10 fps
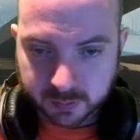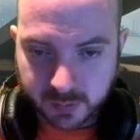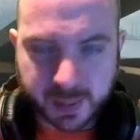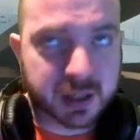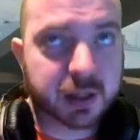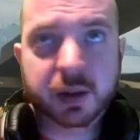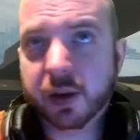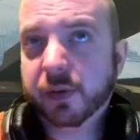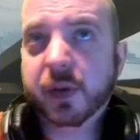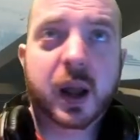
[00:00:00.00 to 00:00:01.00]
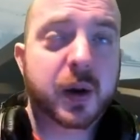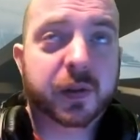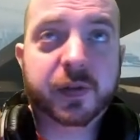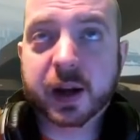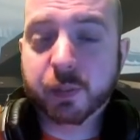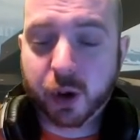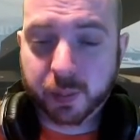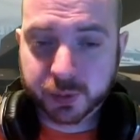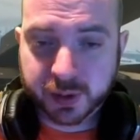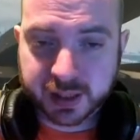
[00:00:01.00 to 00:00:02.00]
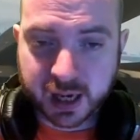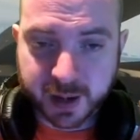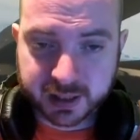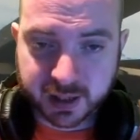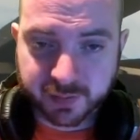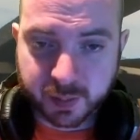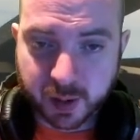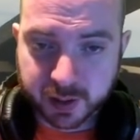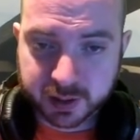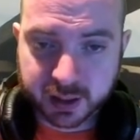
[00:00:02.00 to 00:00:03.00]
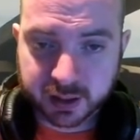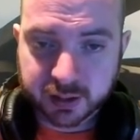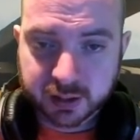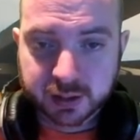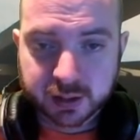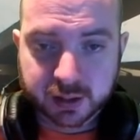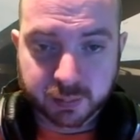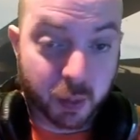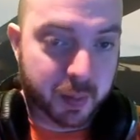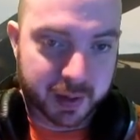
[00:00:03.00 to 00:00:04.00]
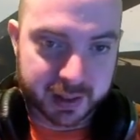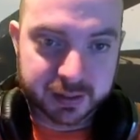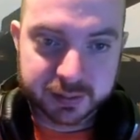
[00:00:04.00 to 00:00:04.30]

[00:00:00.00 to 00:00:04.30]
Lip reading: And there's a load of fucking problems with the database stuff at the moment, so probably.